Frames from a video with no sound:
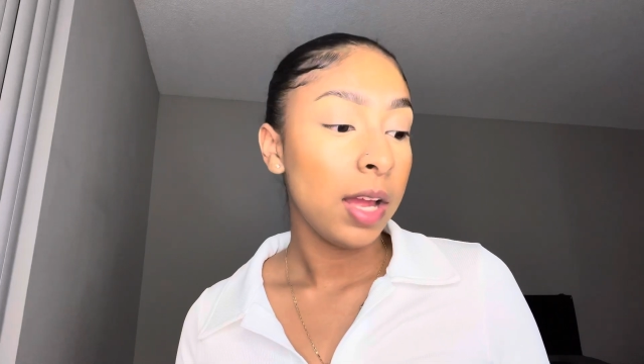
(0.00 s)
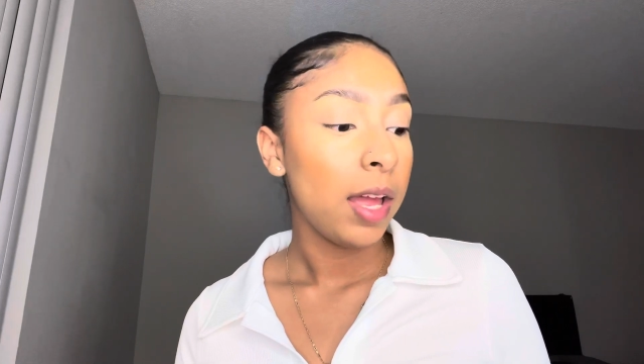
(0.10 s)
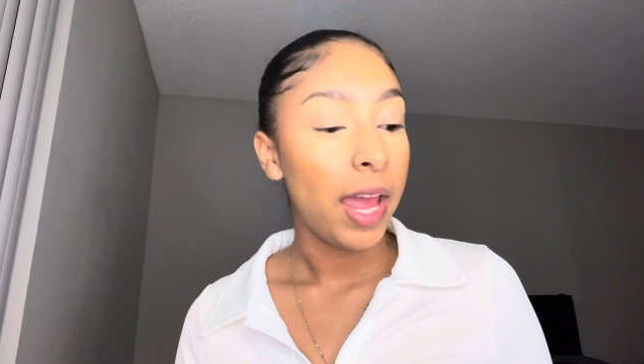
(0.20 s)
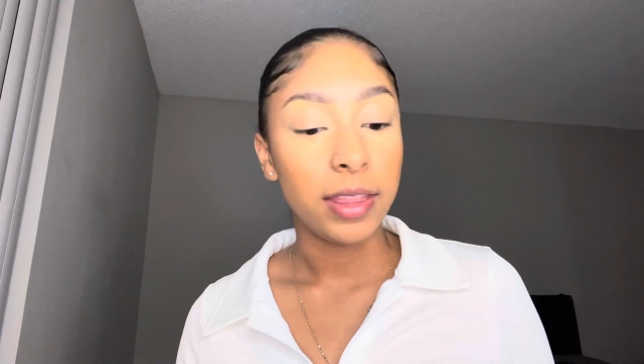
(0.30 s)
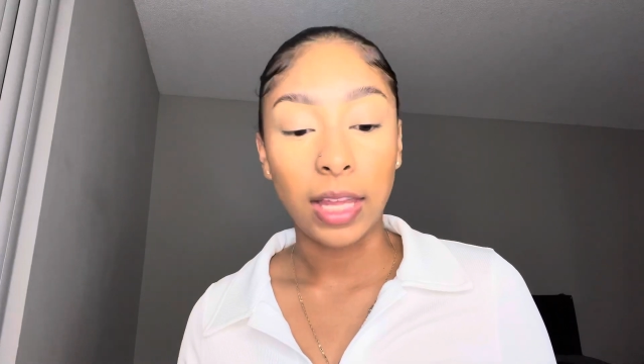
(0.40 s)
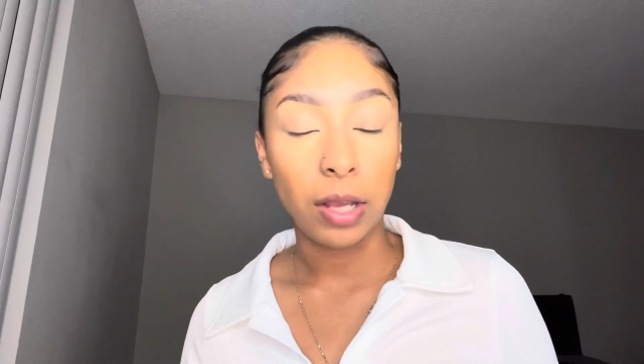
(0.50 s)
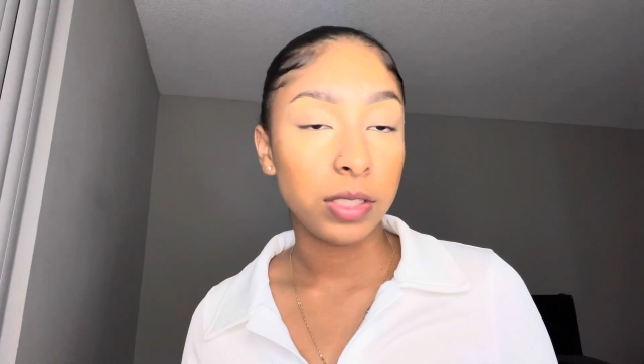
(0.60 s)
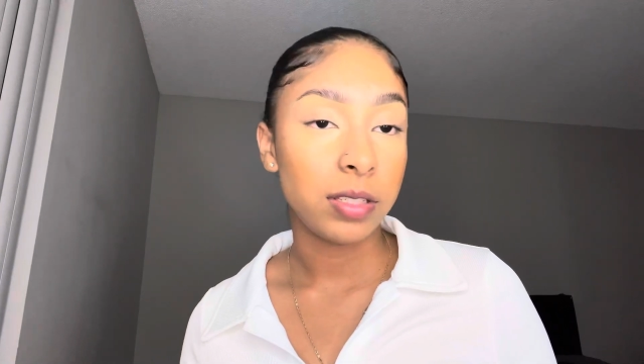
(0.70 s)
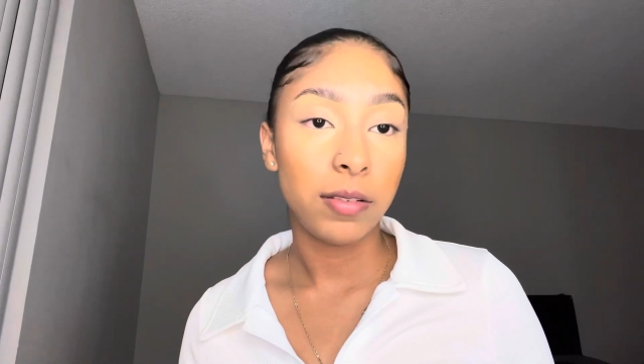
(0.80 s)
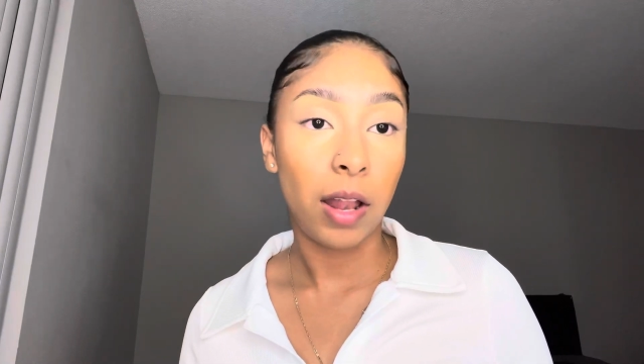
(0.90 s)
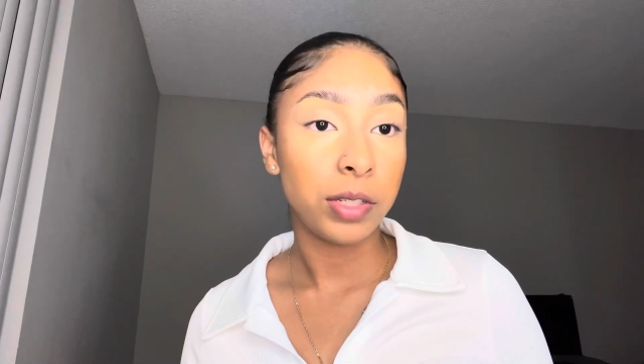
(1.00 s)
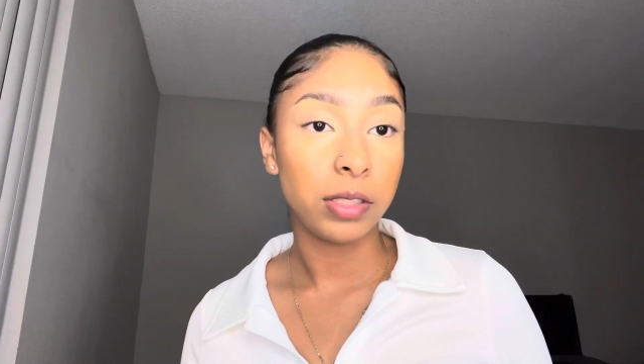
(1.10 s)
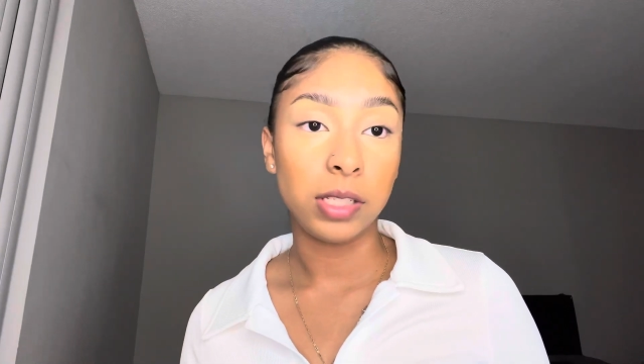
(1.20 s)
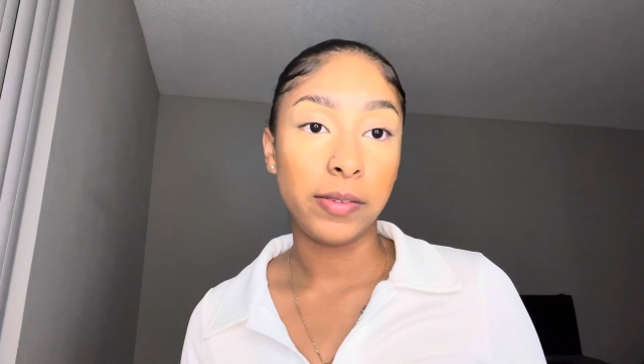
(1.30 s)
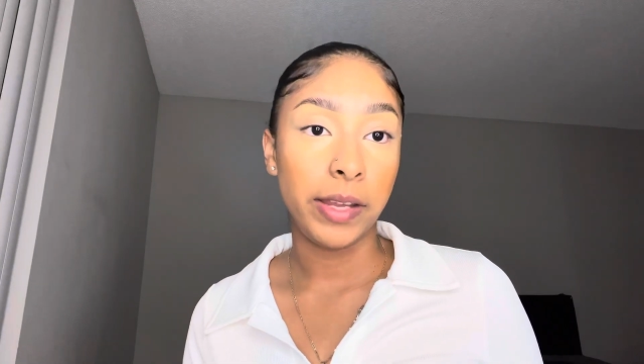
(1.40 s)
and thousands of dollars on
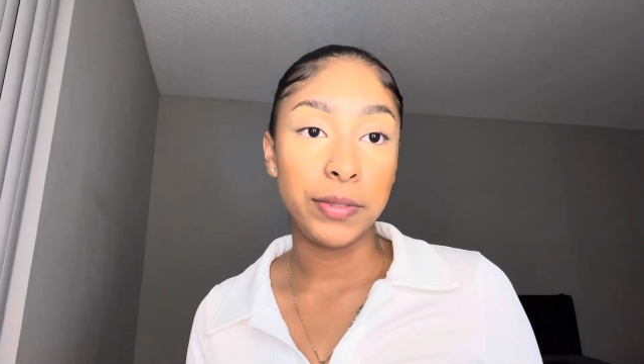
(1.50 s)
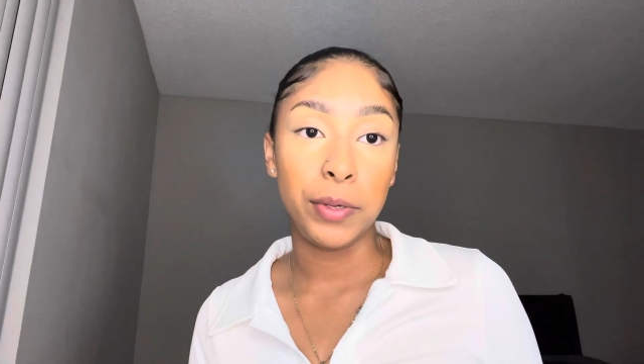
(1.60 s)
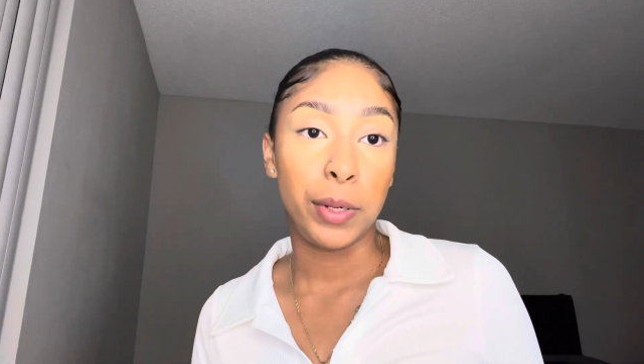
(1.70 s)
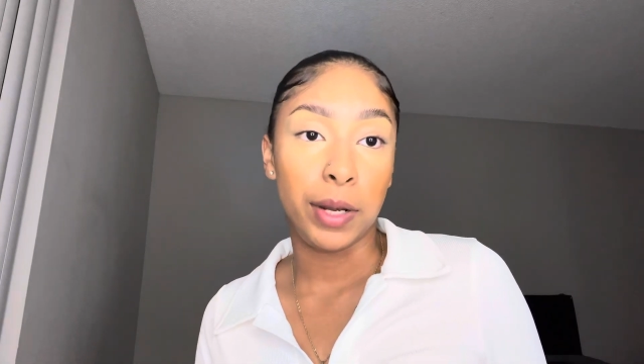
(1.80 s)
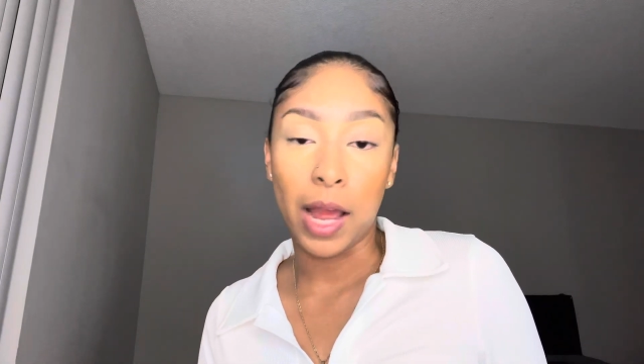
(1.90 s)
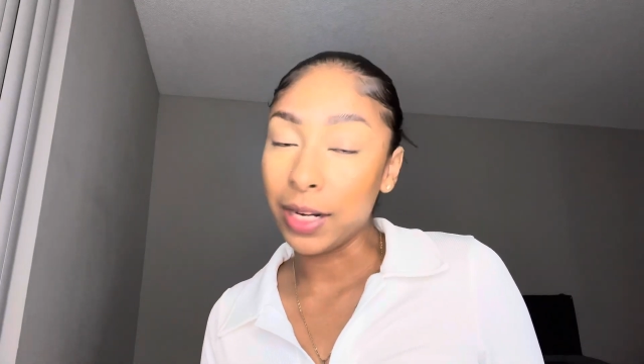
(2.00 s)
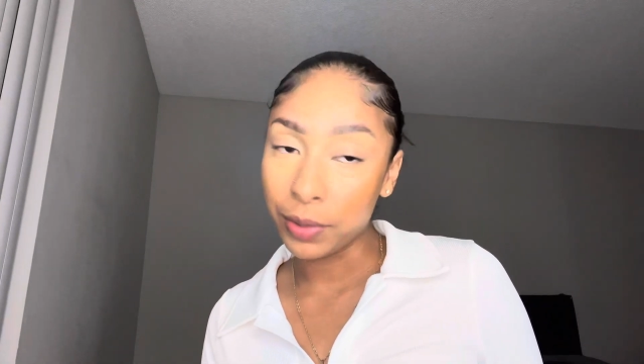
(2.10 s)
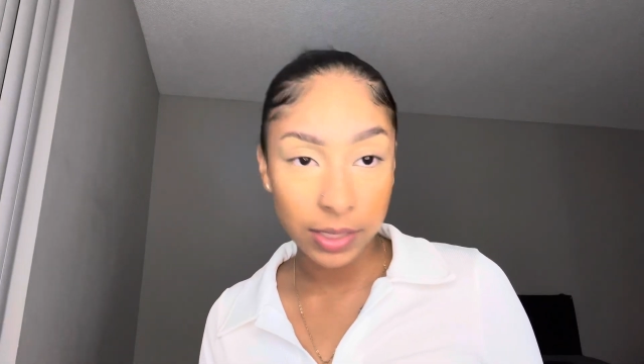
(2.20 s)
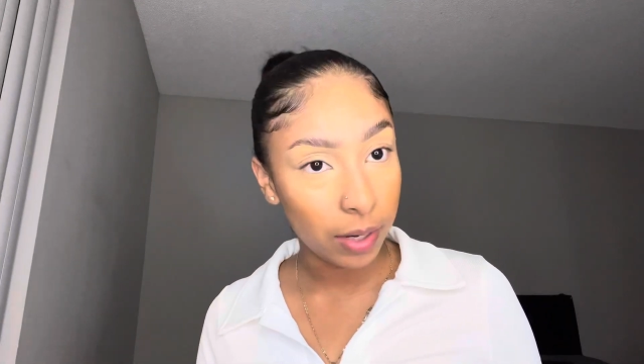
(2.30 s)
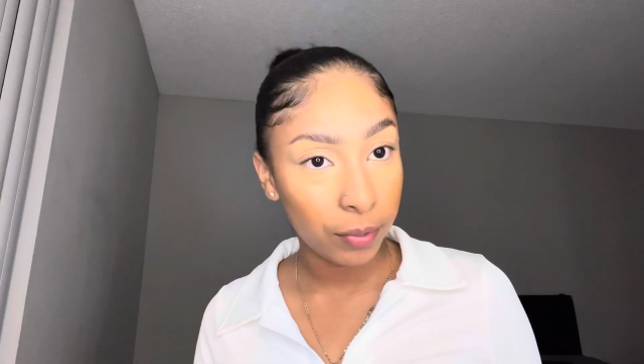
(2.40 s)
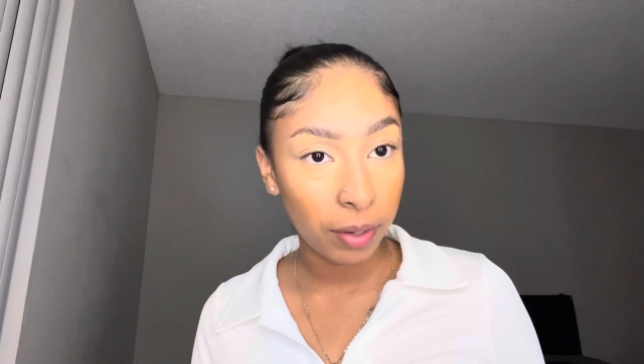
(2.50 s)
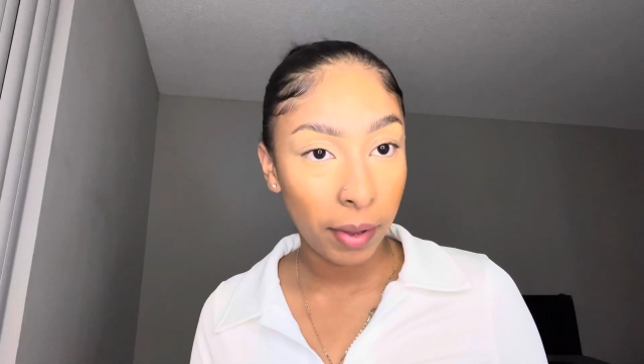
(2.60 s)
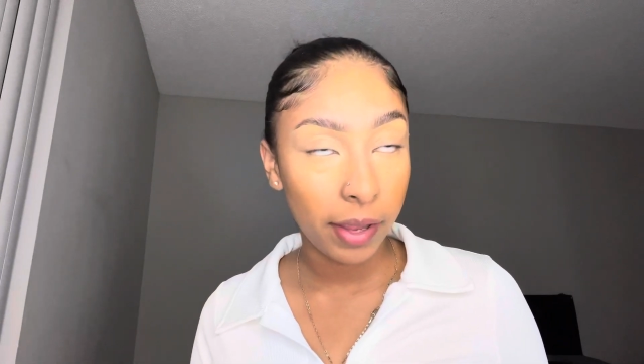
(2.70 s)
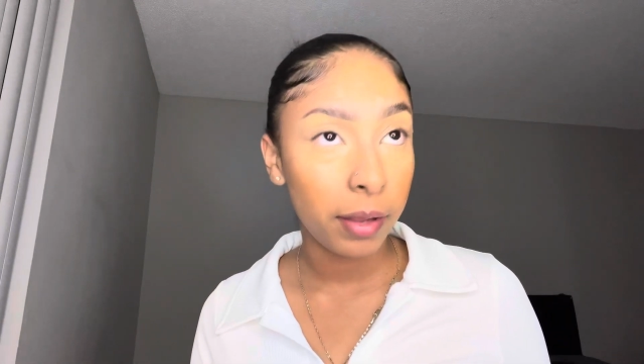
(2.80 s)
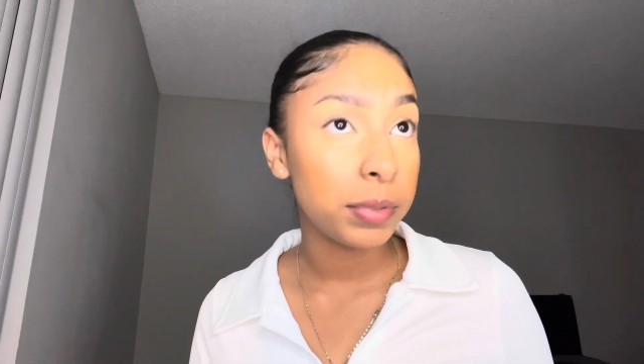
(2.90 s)
this face for you to not notice that I'm wearing
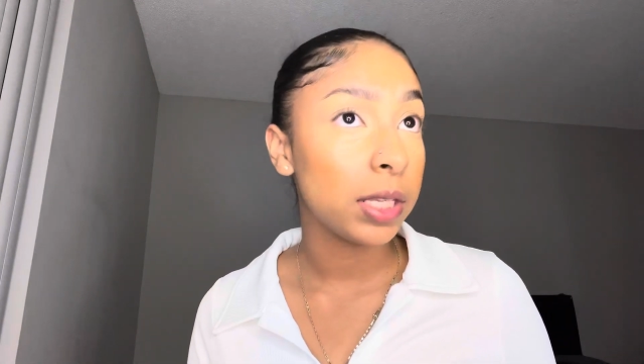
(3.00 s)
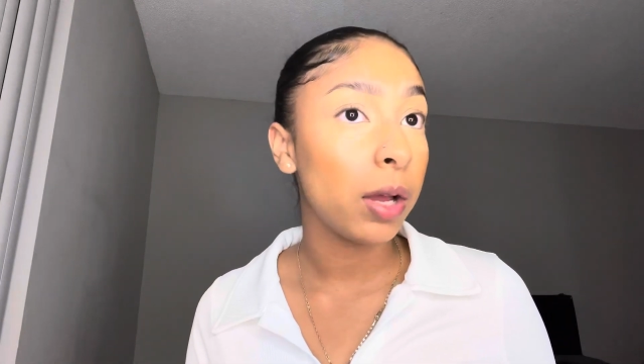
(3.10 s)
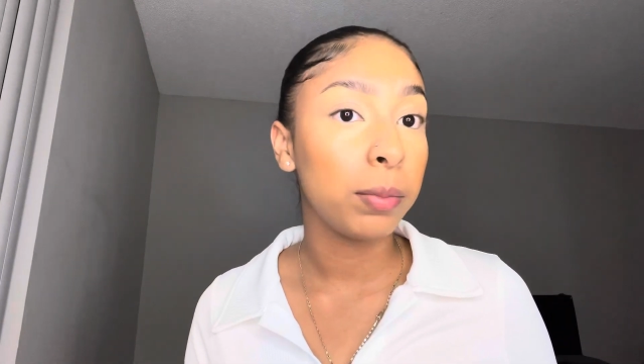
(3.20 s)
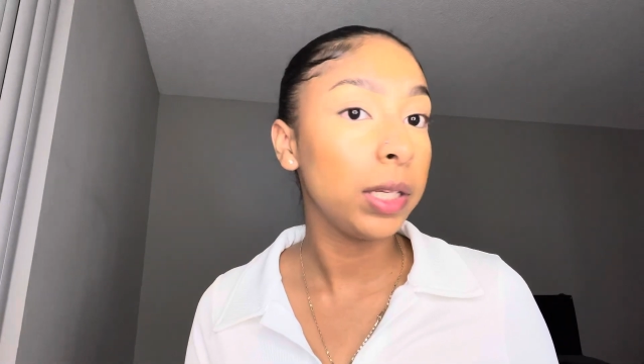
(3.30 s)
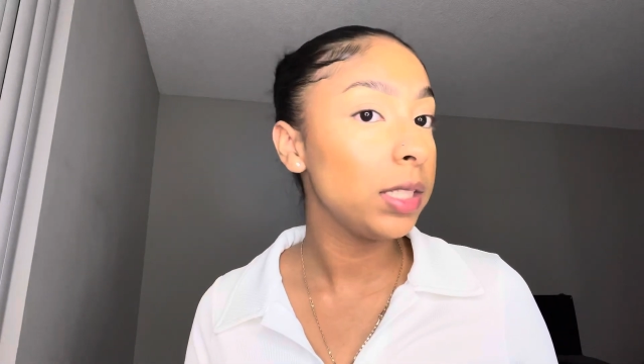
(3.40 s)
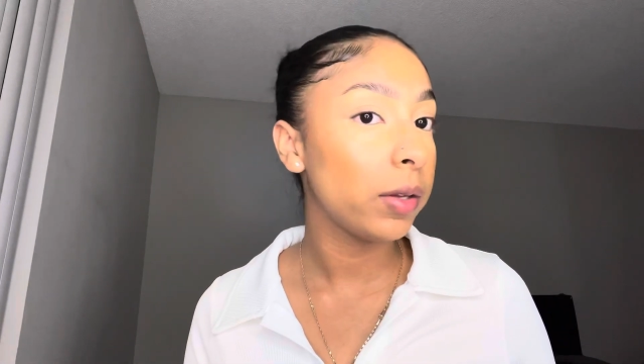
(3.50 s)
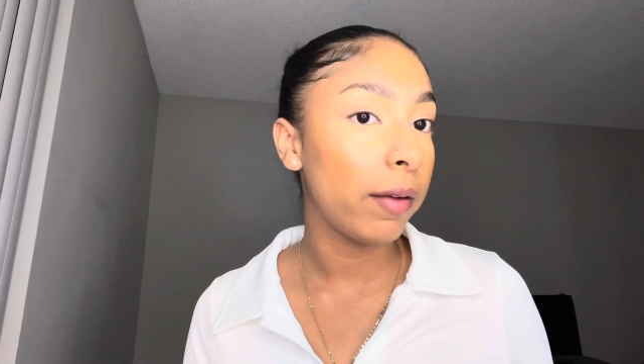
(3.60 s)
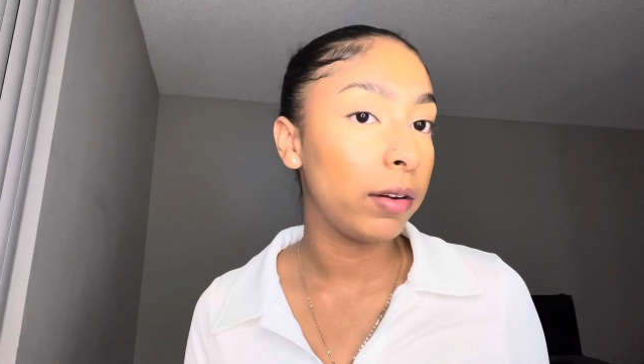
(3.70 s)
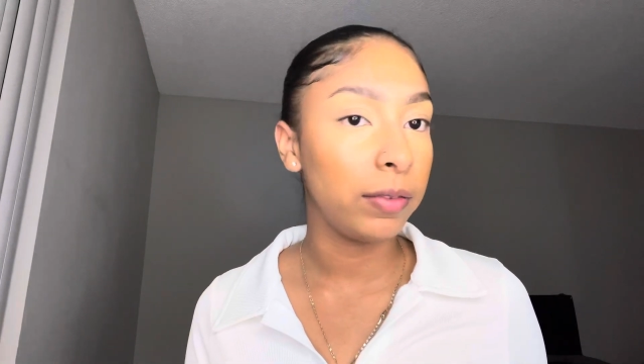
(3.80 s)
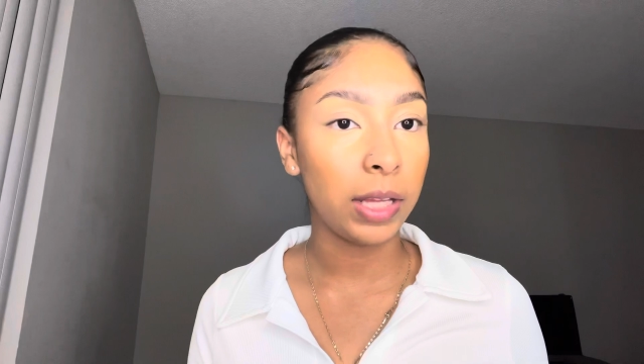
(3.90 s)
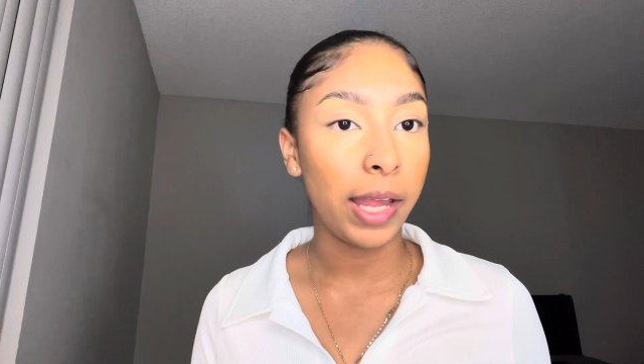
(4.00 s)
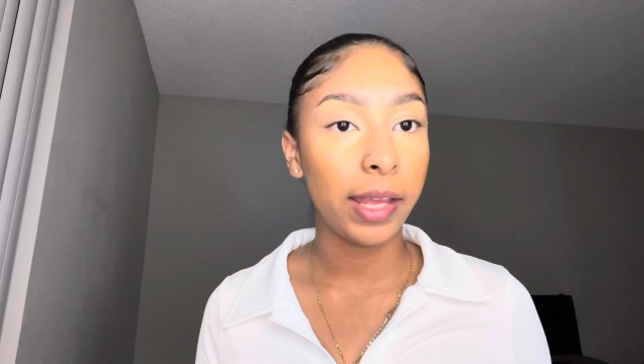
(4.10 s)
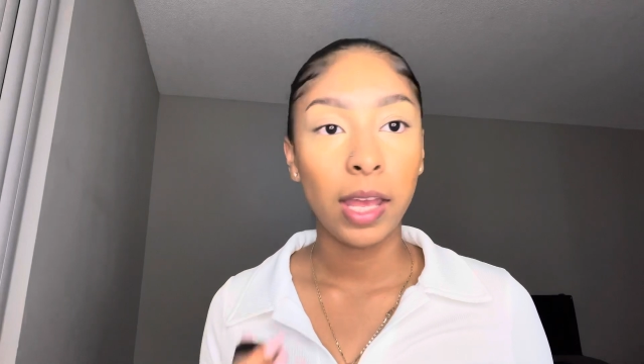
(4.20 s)
makeup. So please don't ever feel like